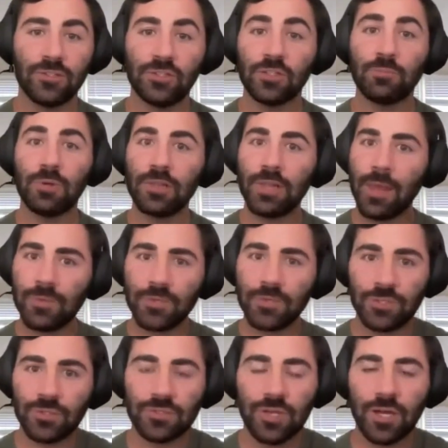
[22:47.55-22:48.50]
Just put lemon
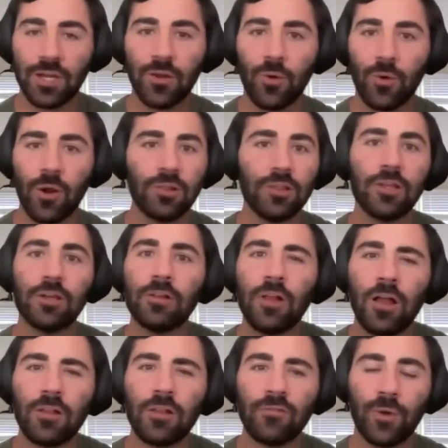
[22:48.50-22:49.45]
juice on it or a little
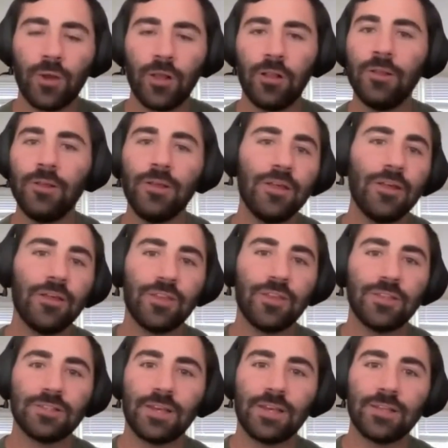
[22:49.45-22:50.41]
olive oil,
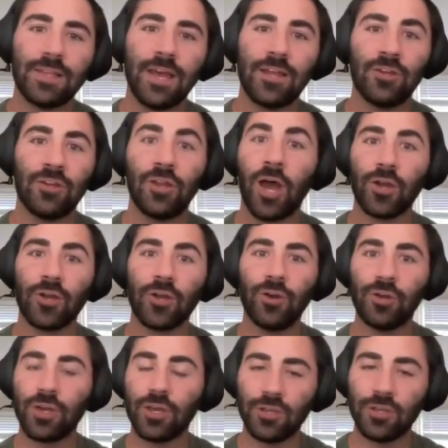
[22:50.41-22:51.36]
things like that. Not
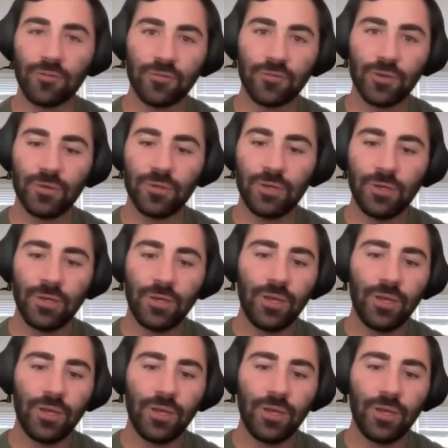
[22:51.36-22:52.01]
cooking your food